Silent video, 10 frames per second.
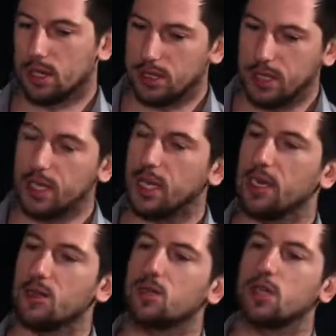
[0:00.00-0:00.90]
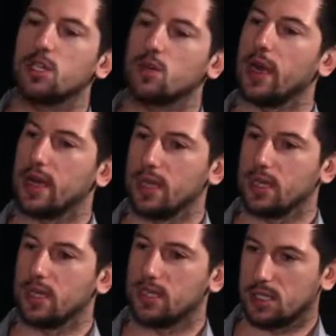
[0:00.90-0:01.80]
dig into the
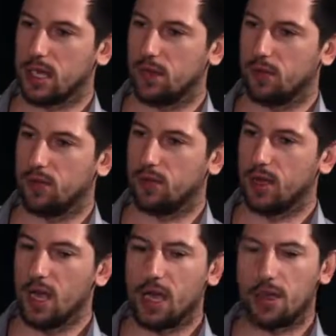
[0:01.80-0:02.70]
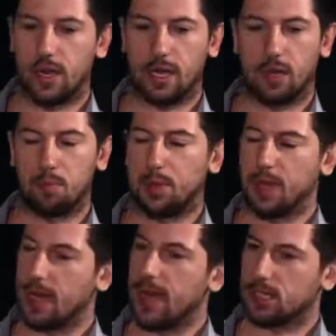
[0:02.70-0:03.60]
trading itself. They can
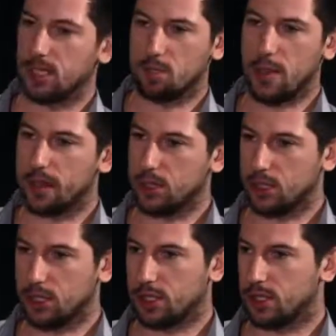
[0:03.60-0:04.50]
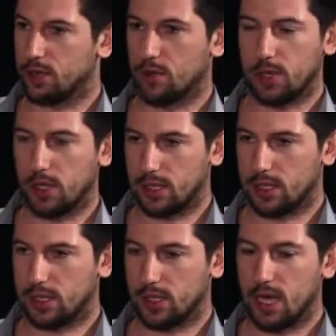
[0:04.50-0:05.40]
pick asset managers from the
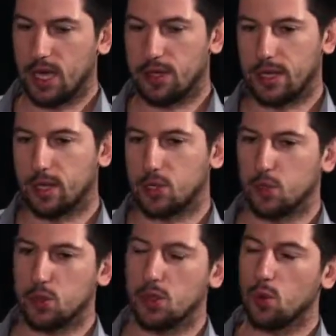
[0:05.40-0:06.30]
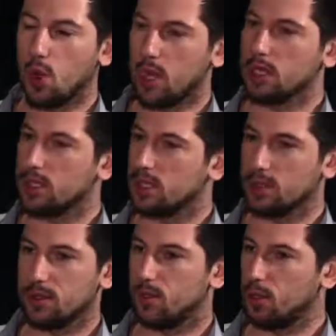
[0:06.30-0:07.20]
list. They can choose the ones
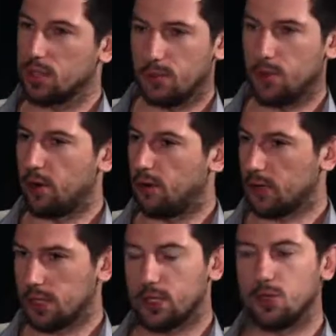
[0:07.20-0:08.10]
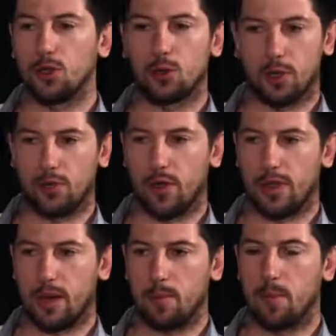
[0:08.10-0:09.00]
which are perfectly suitable for
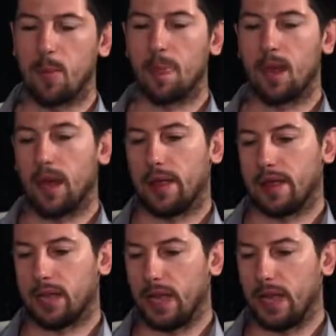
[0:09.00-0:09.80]
them and then